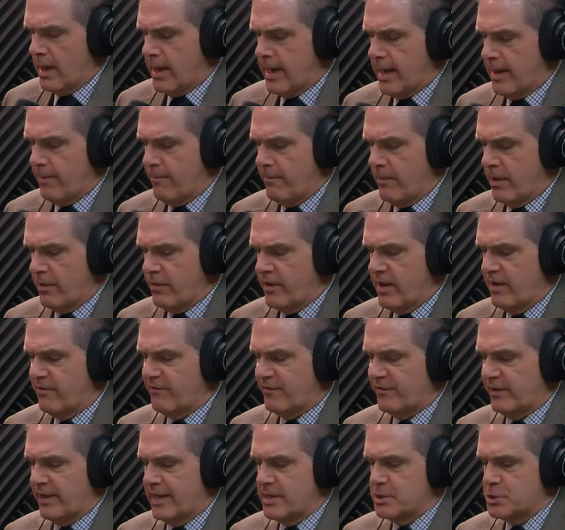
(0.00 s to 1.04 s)
um, the
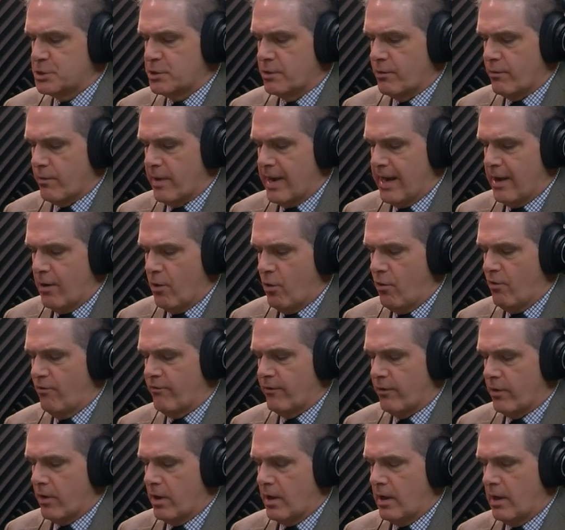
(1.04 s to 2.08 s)
inflation rate
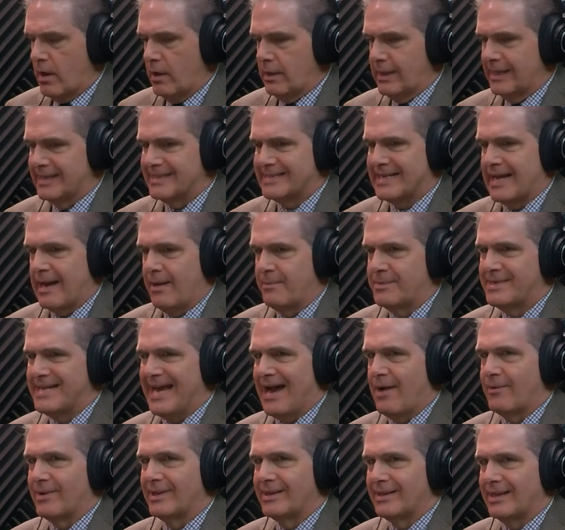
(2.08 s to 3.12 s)
overall has come
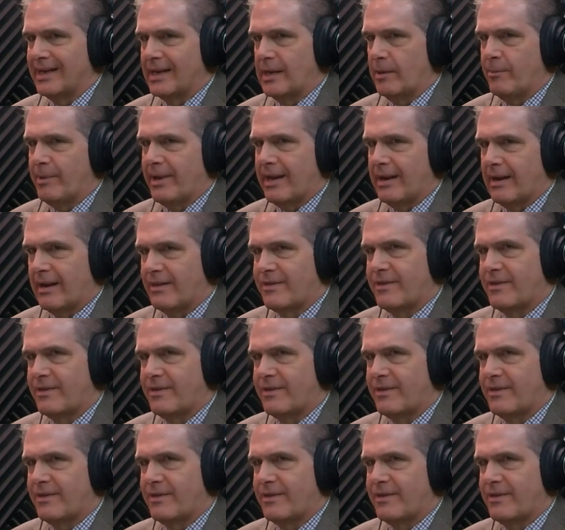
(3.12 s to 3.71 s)
down a little bit.